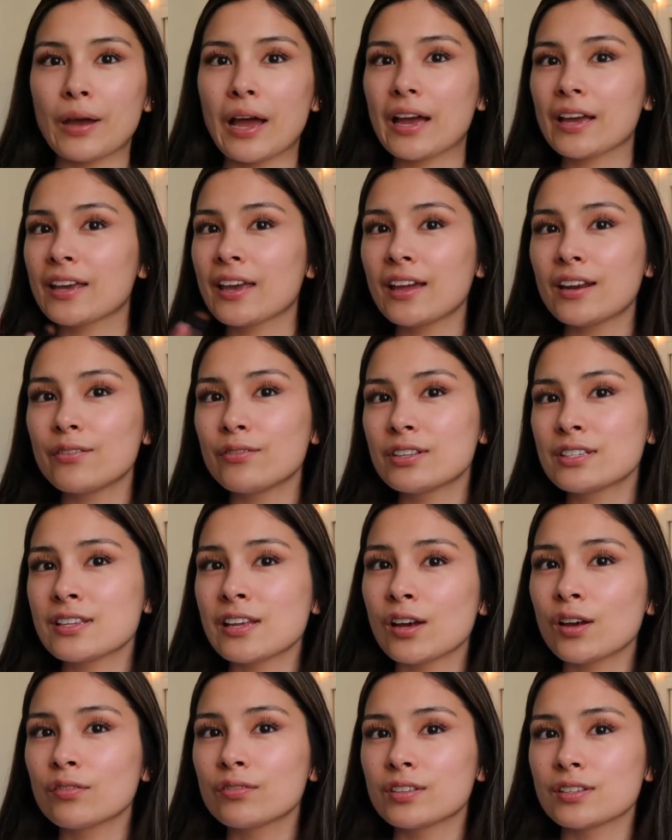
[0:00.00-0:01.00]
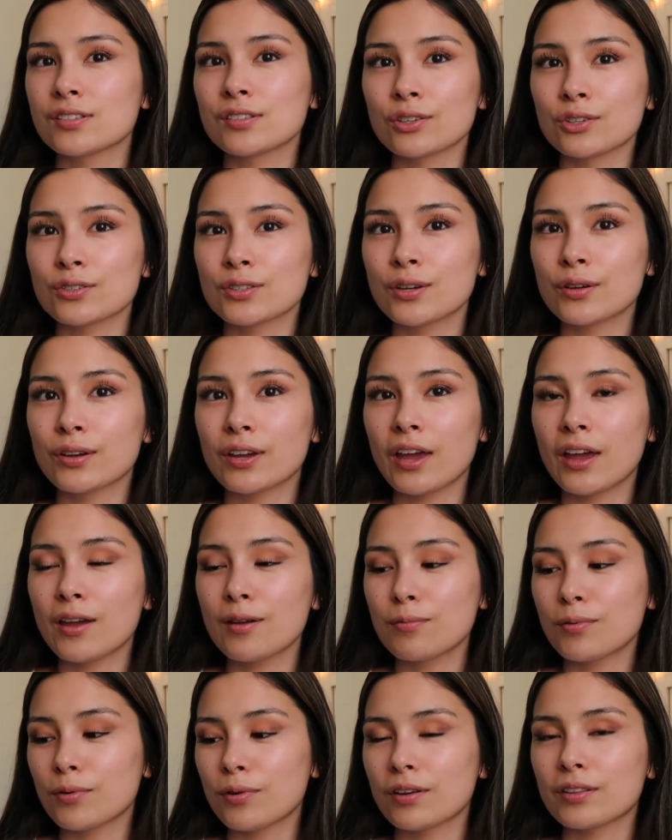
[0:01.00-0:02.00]
I can't even tell if this looks okay,
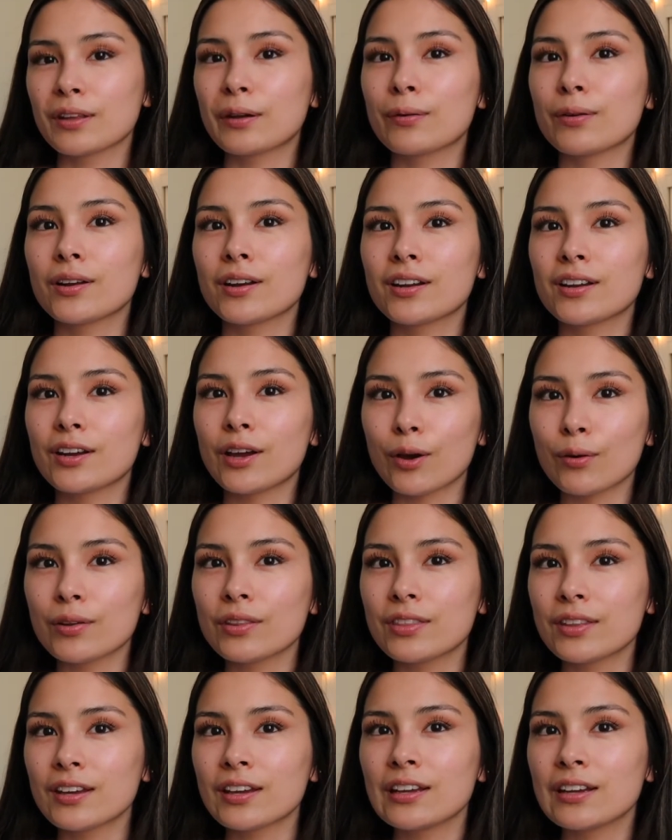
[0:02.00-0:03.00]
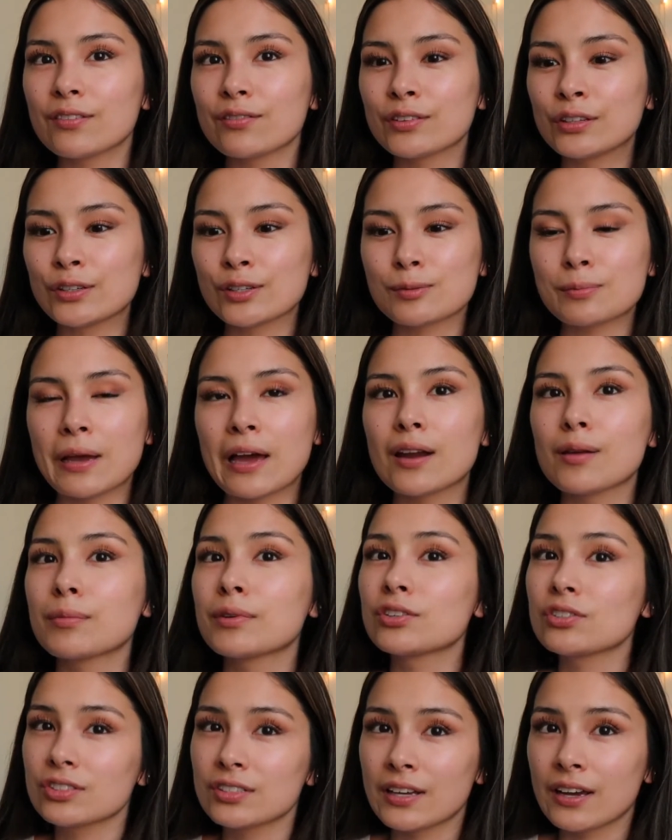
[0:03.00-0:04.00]
but I think we're gonna go with it, and if it looks bad, I'm gonna
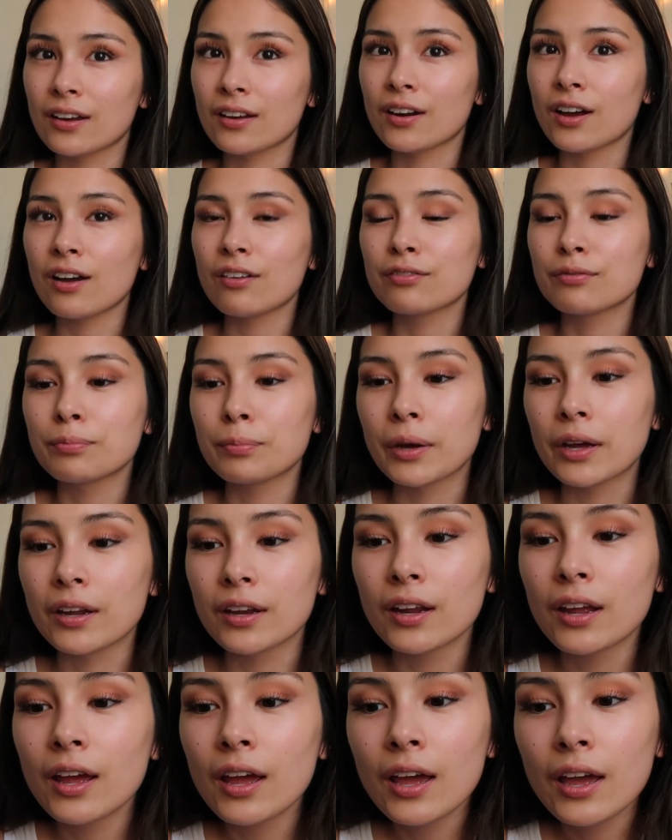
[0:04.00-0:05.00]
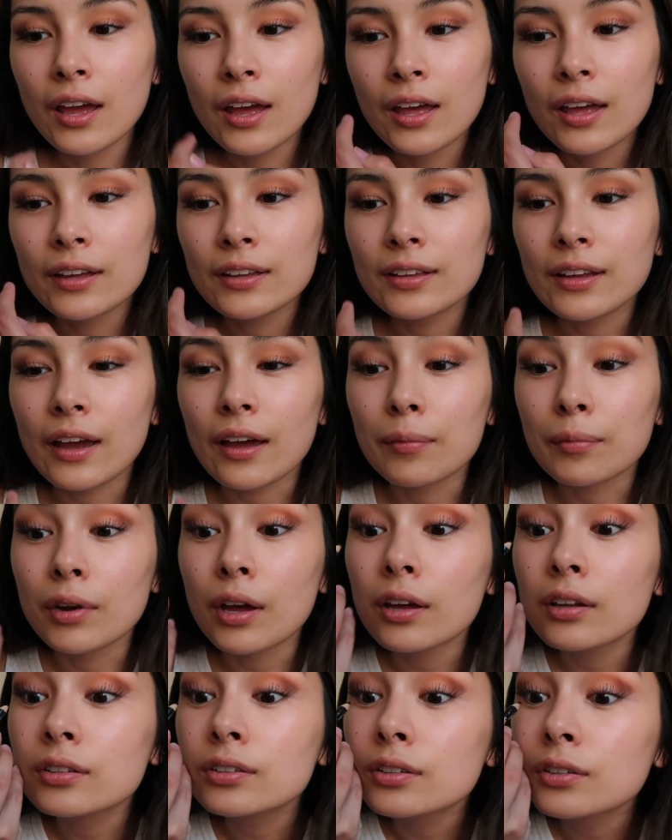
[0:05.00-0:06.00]
just take it off. But yeah, I'm
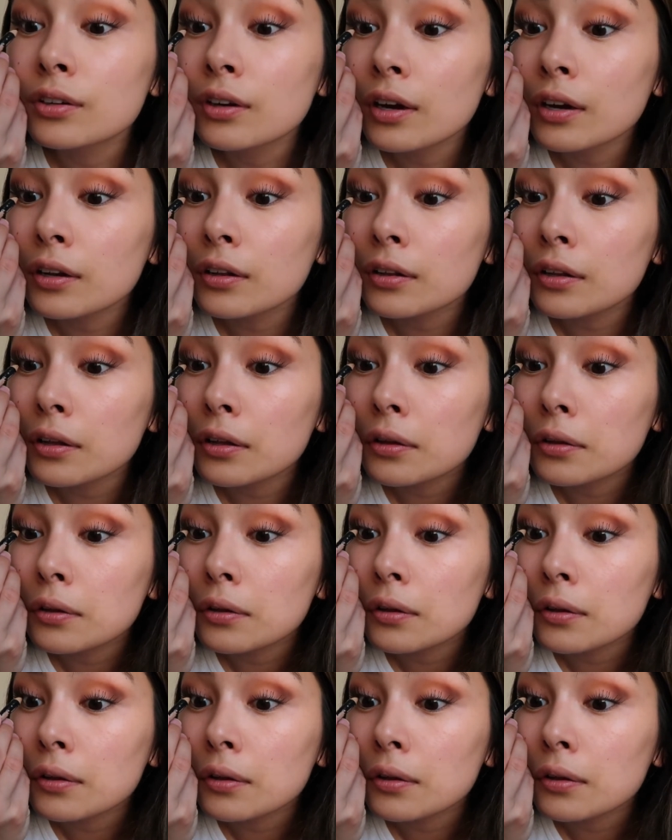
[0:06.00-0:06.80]
not too great at this.